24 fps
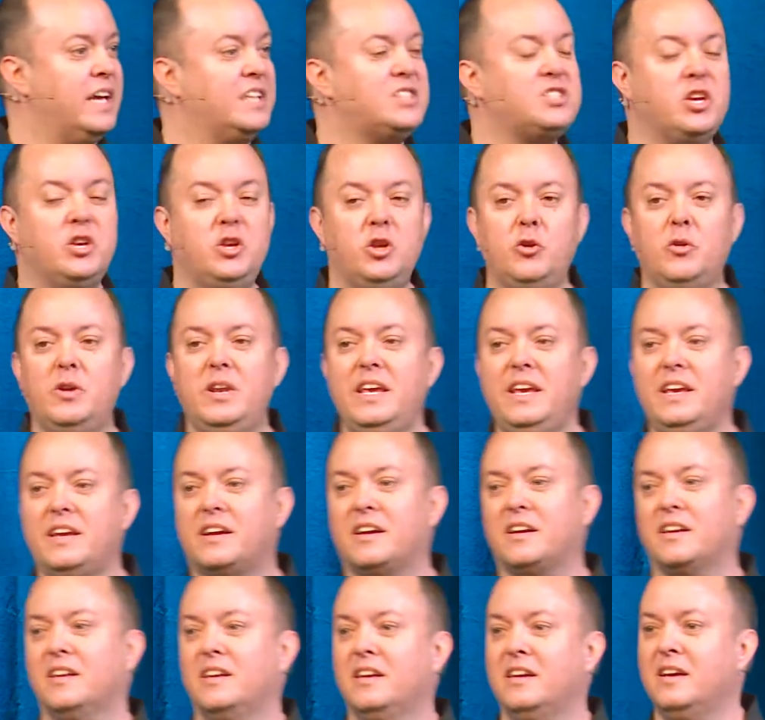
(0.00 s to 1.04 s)
It's a
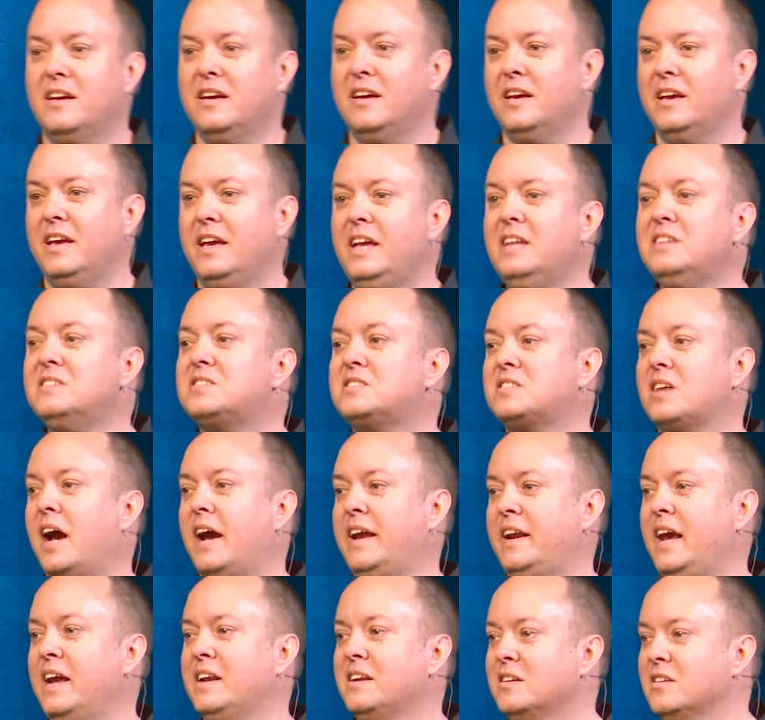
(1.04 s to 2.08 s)
unique
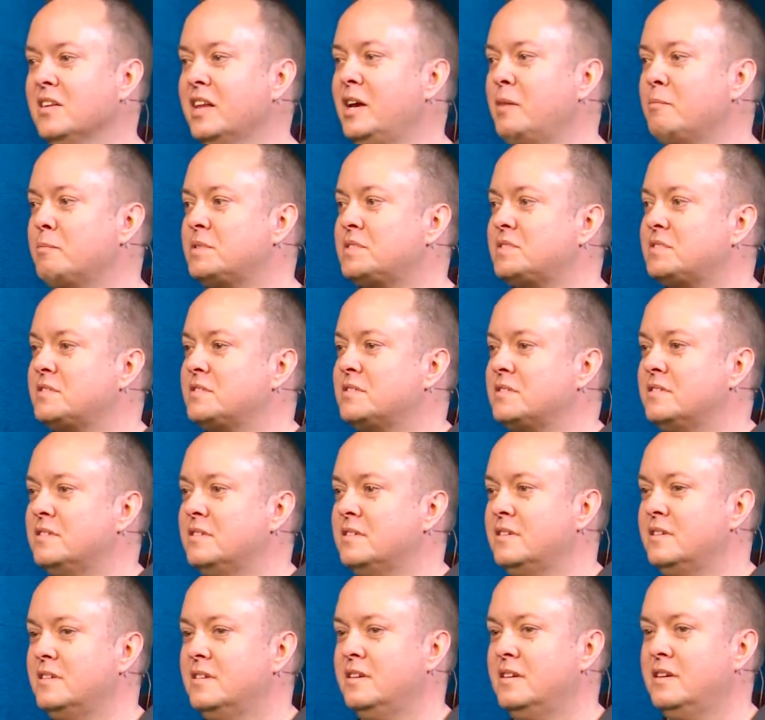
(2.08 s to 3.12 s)
insight and glimpse
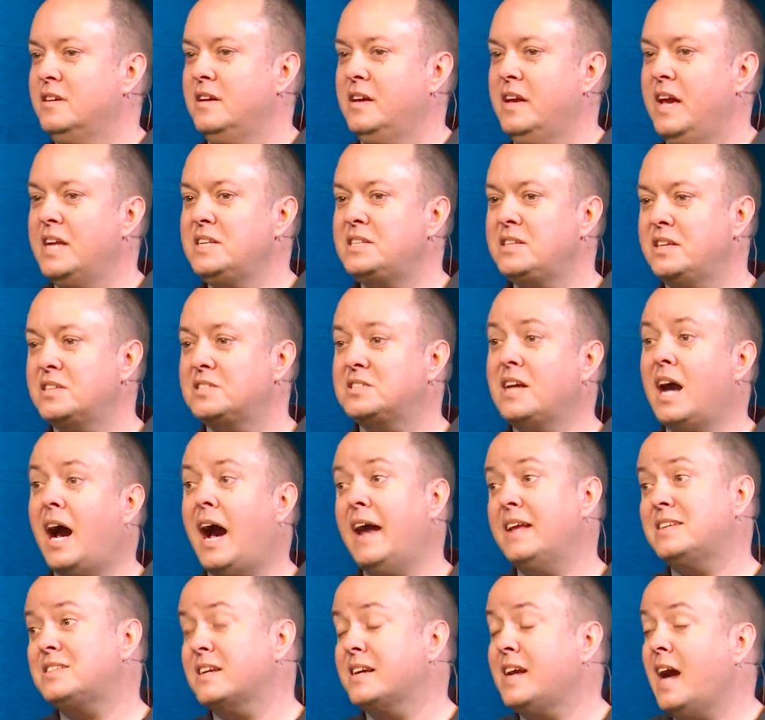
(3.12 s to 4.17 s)
into this guy.
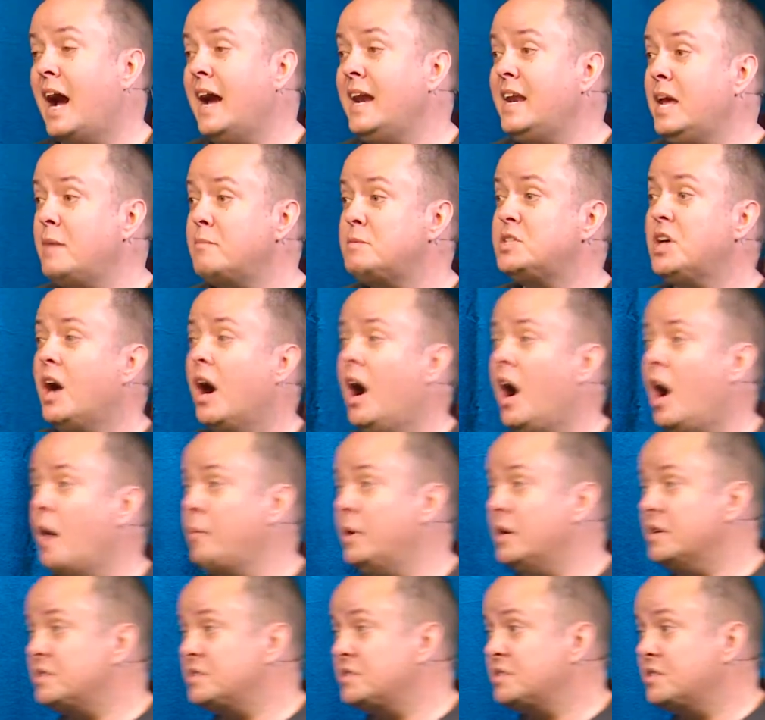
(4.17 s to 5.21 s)
It's a guy named
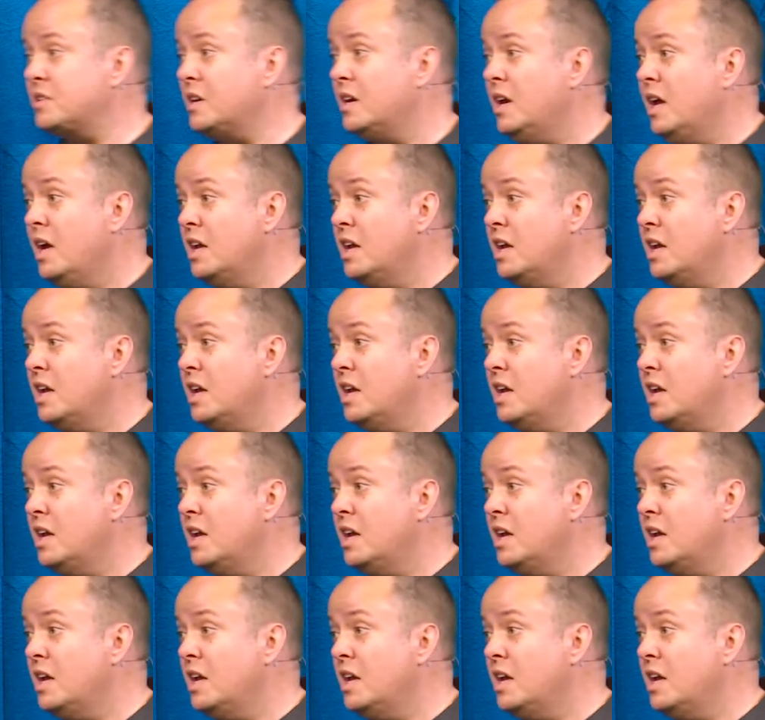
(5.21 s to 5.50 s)
Thomas.